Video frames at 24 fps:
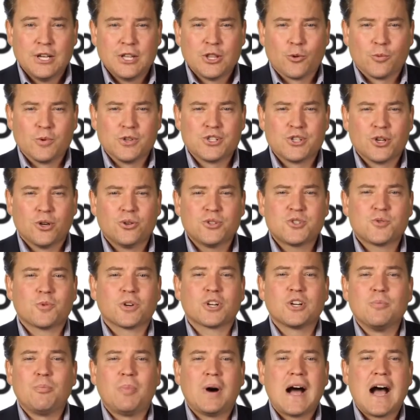The results
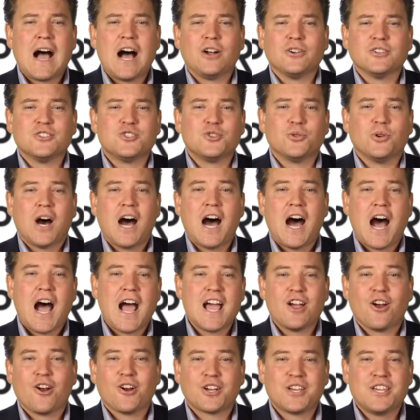were compiled into a
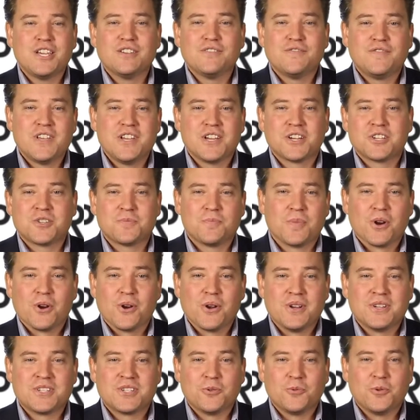hierarchy of the
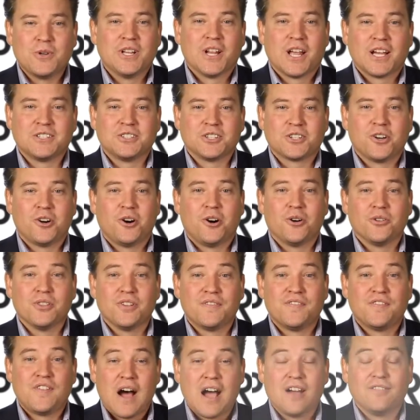experience that we like to call the
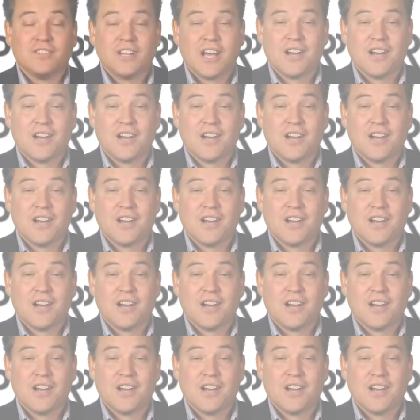5